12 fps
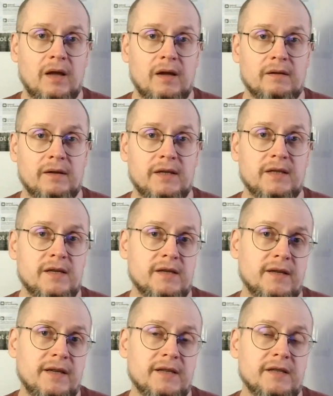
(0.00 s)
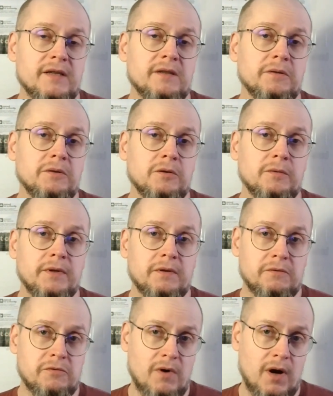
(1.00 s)
This is easiest to do with
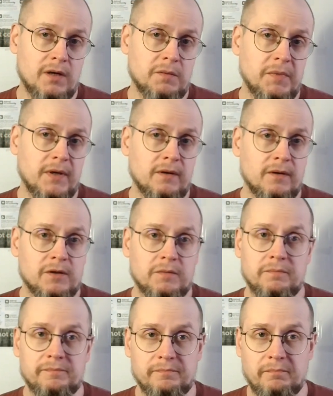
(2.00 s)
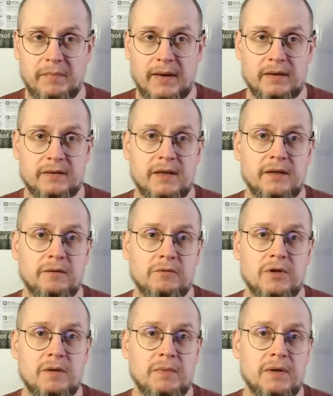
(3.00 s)
drugs because pills can
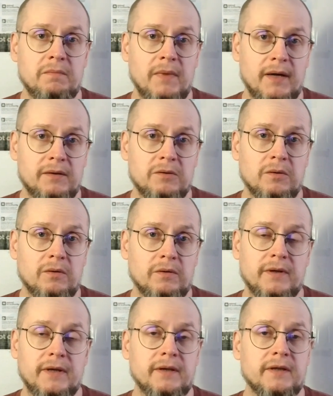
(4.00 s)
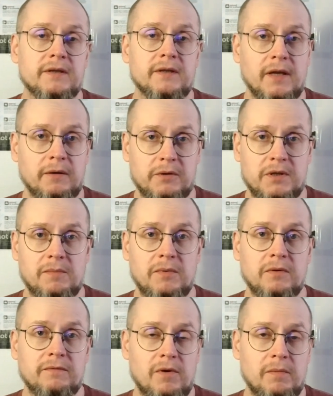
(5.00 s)
usually be made to look
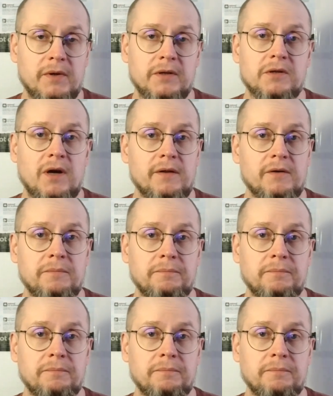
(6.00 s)
indistinguishable from each other.